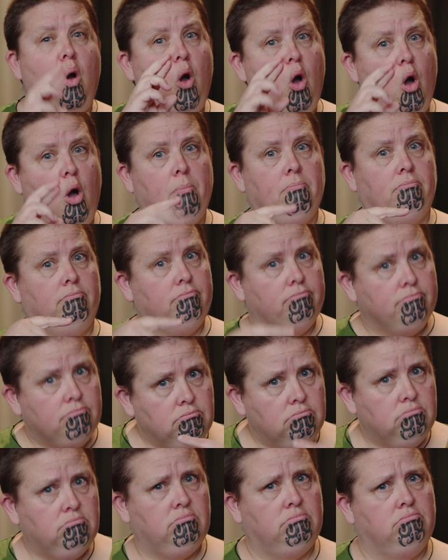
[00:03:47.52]
I hope you
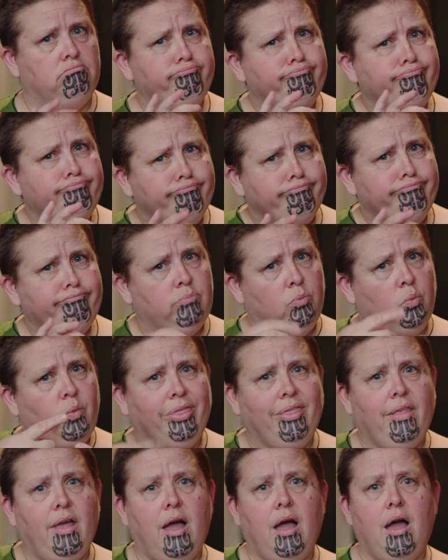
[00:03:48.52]
continue to
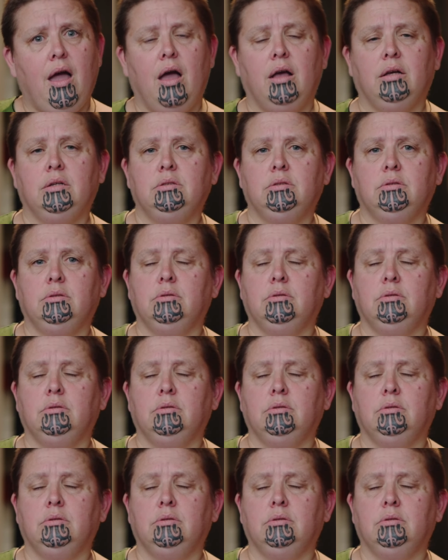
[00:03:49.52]
engage with us,